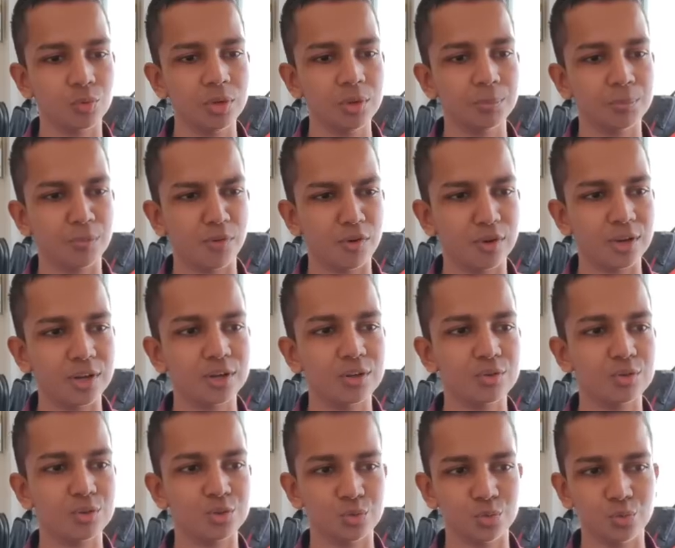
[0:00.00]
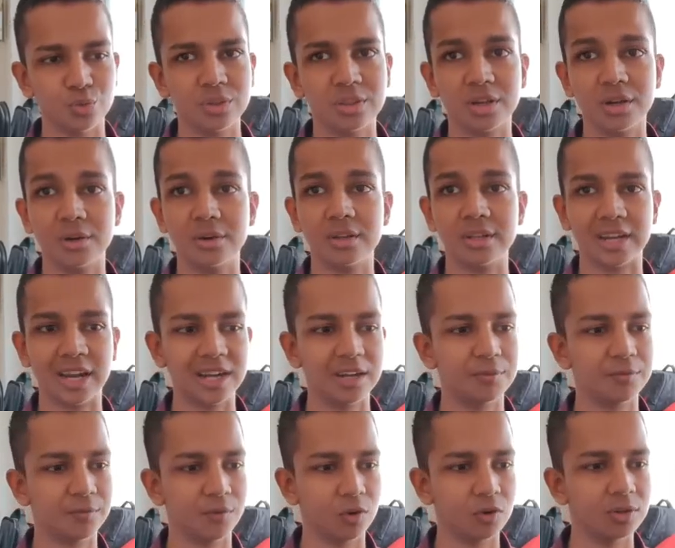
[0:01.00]
is so important to choose a
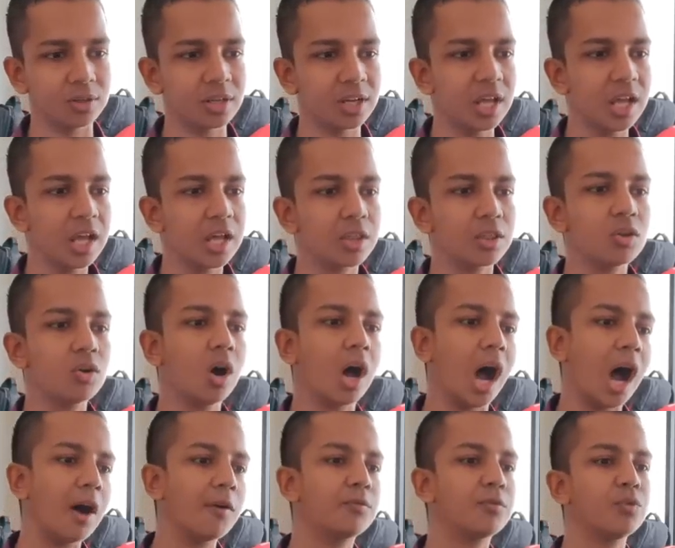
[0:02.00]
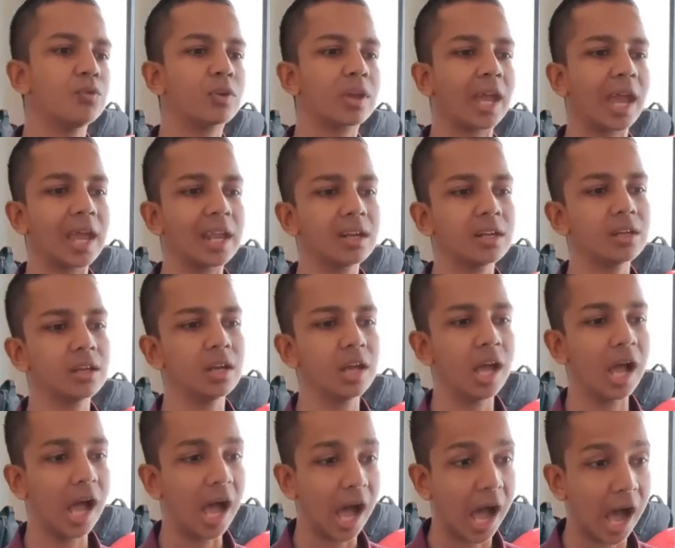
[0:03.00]
right font. So how you can